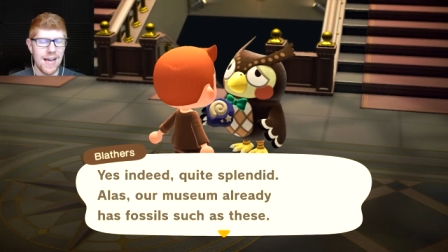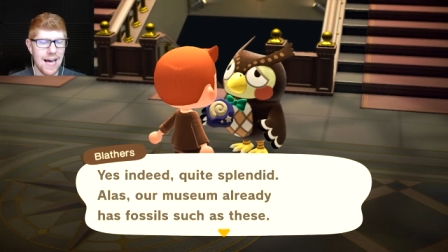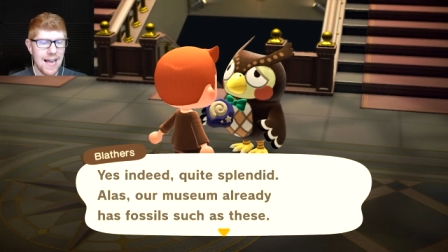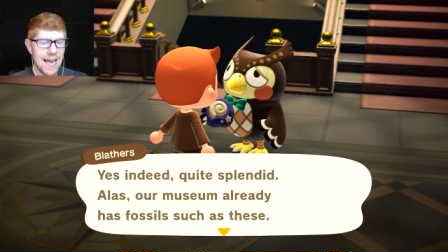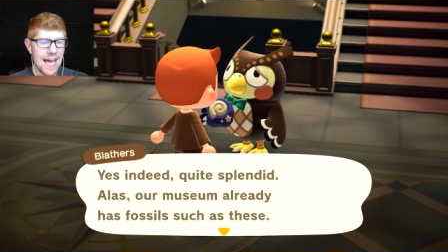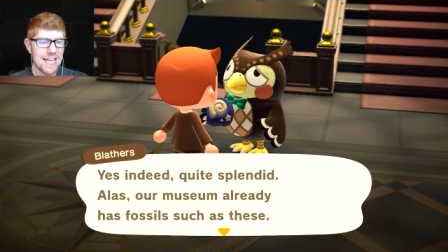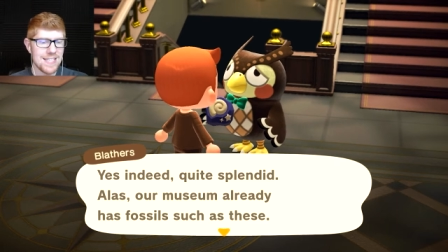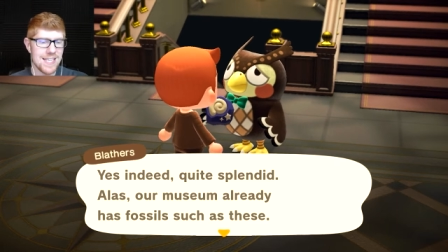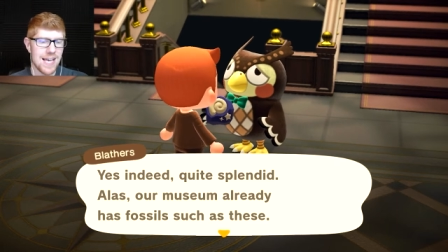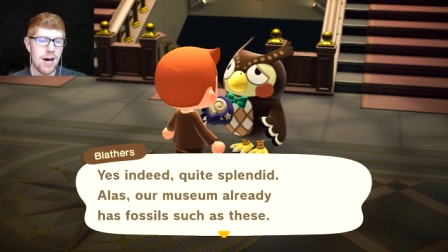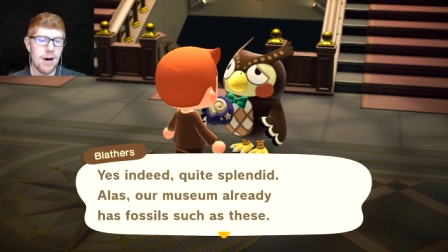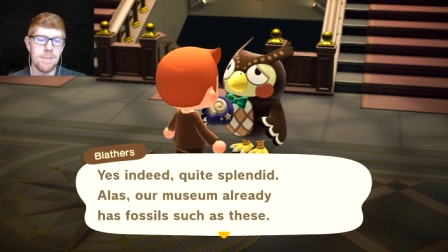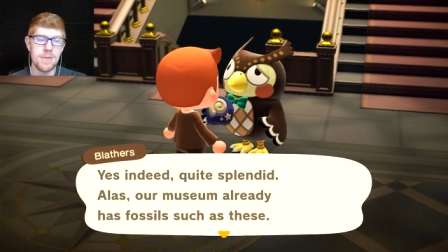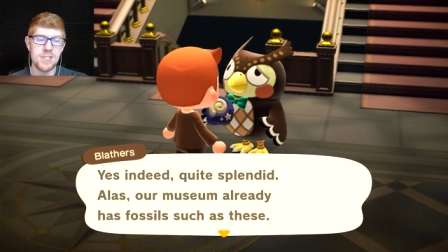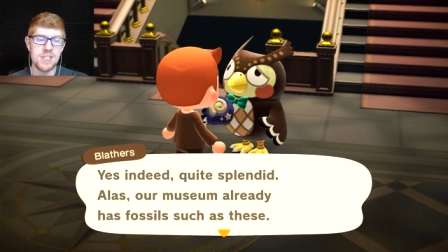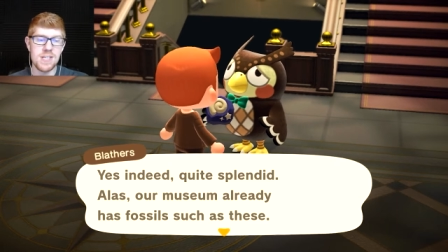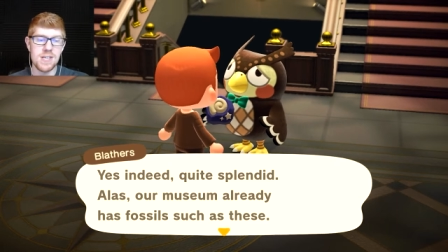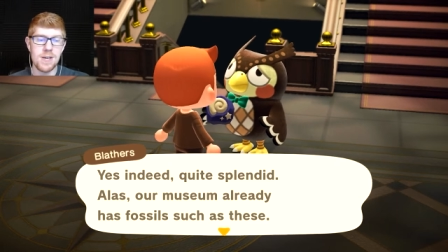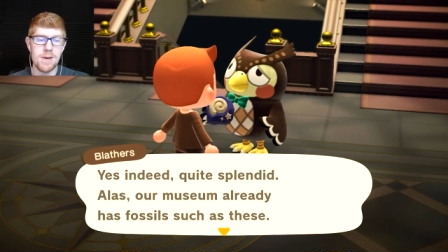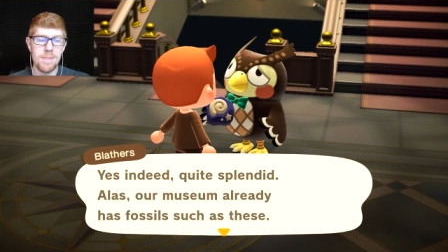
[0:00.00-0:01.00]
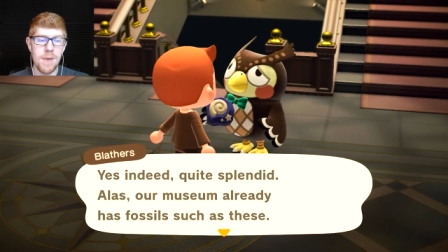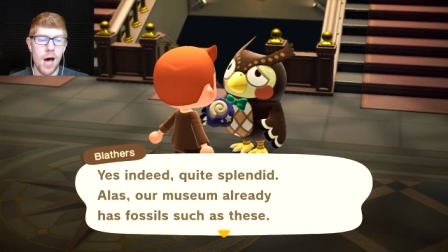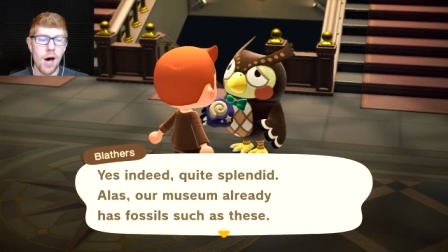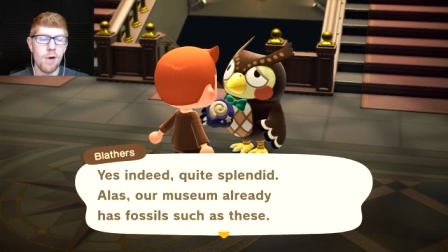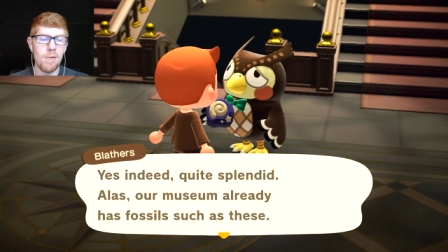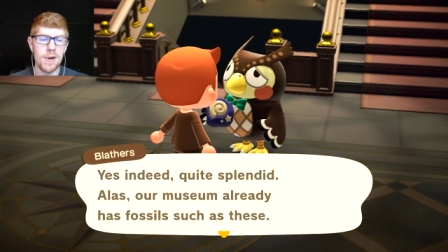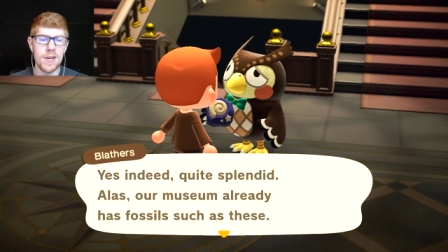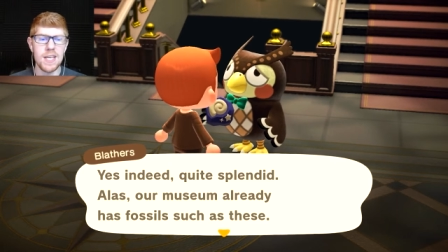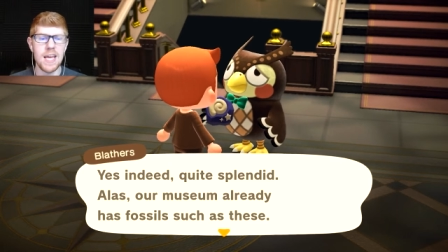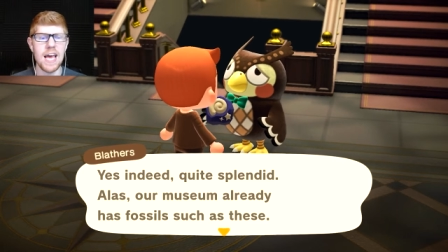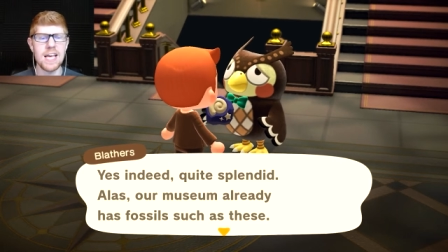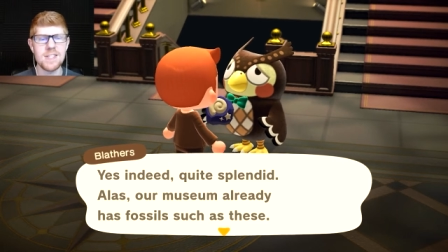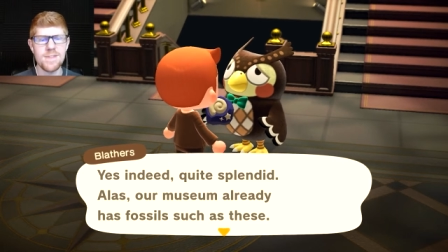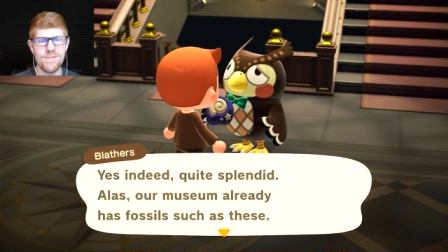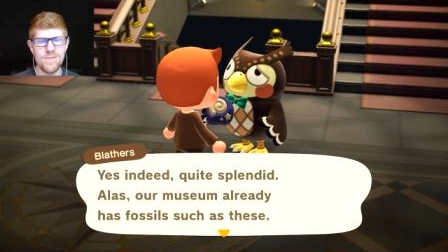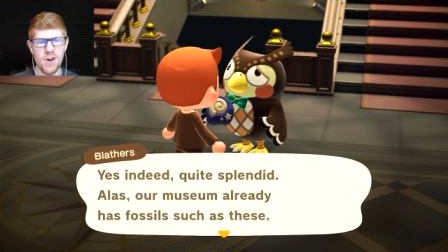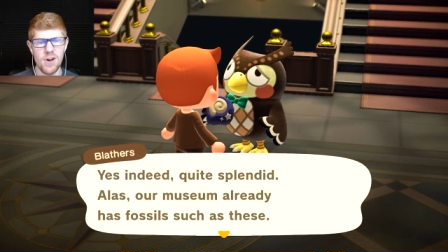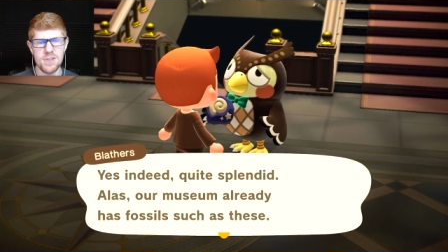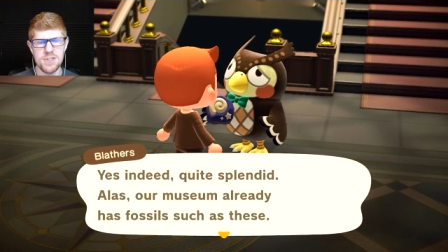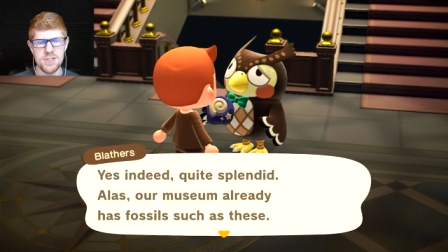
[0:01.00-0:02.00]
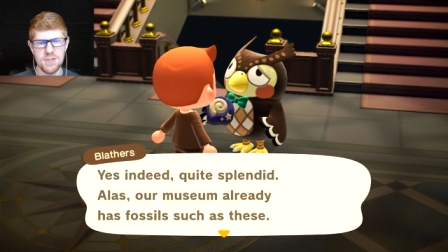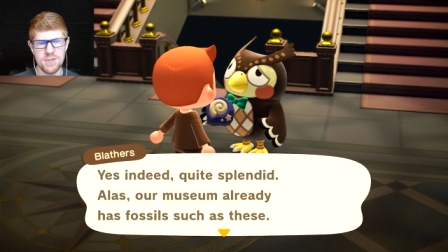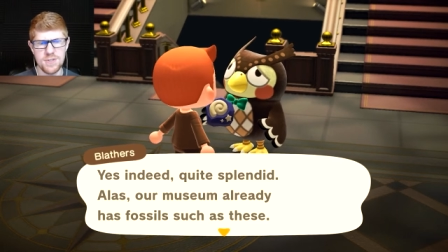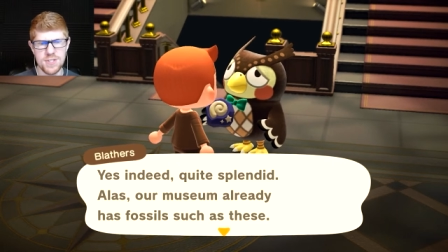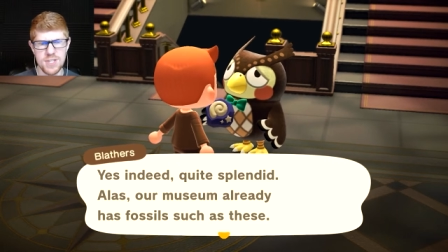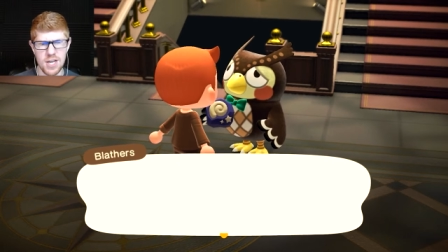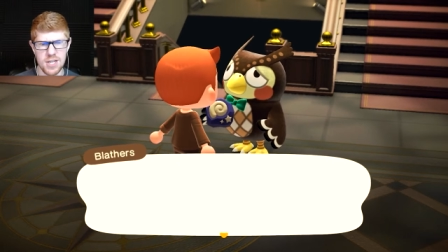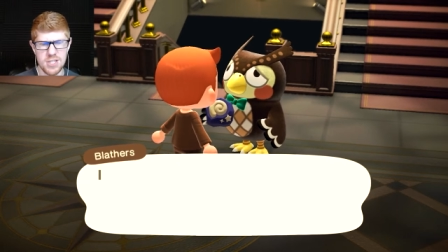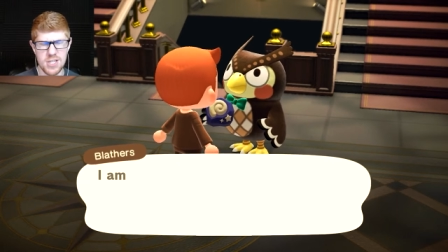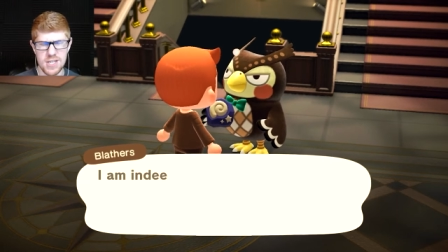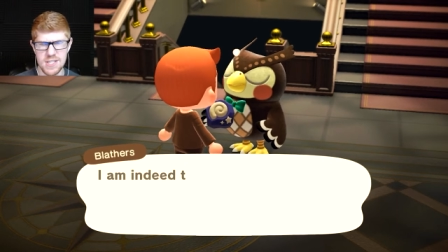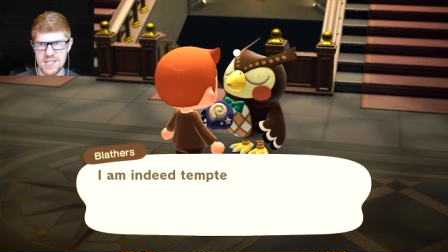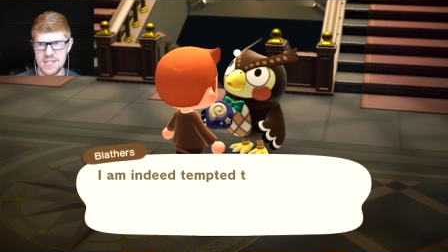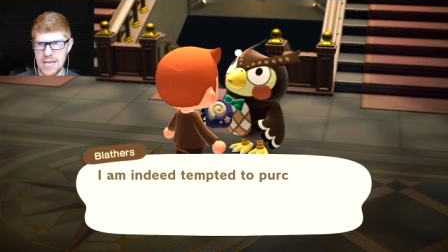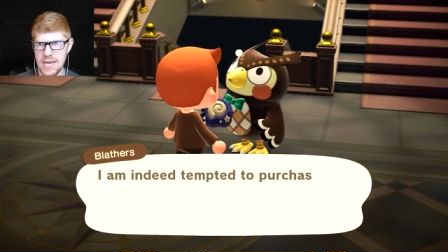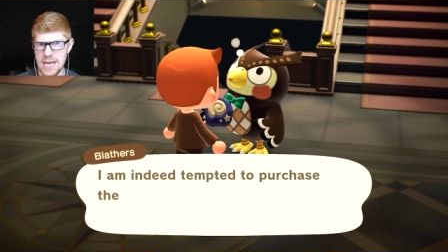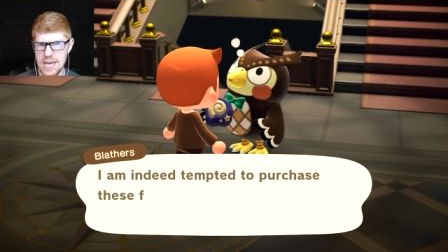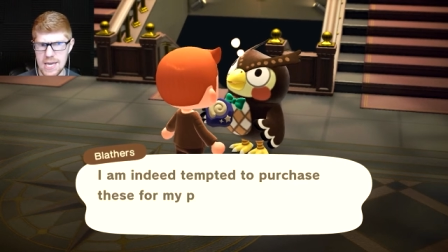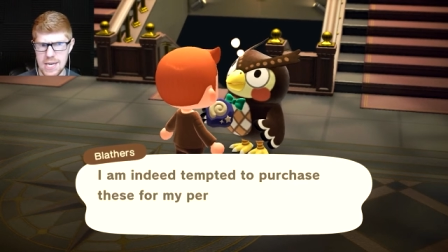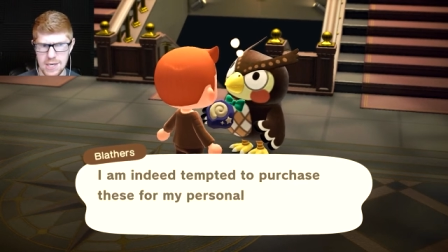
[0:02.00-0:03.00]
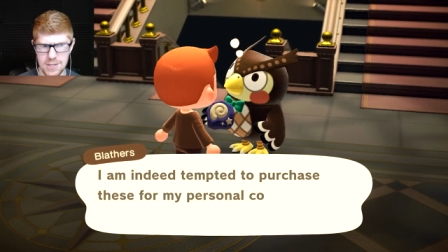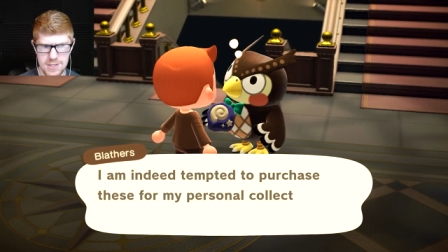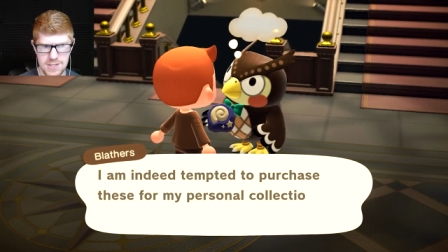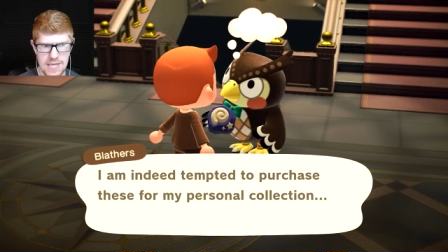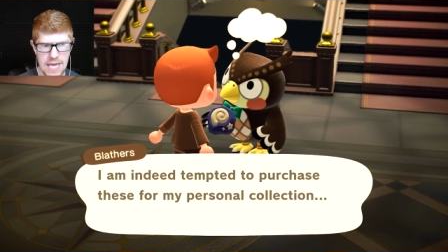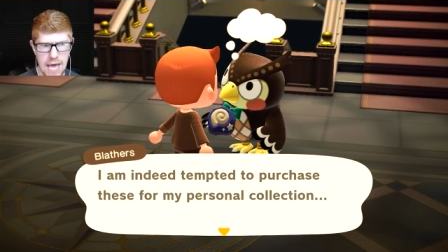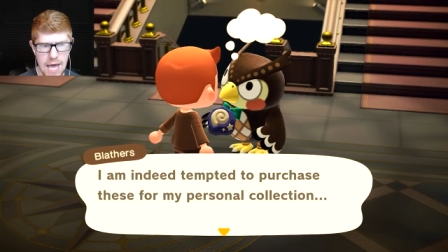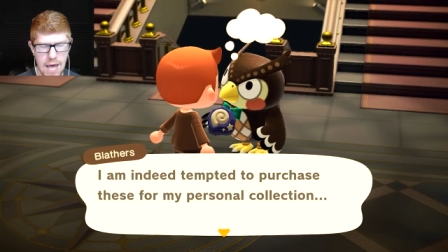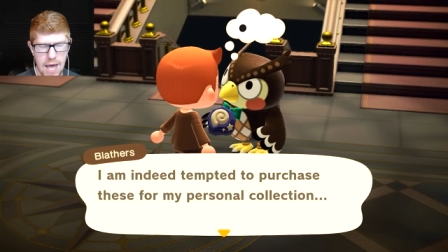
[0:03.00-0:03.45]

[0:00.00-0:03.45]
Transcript: Alas, our museum already has fossils such as these.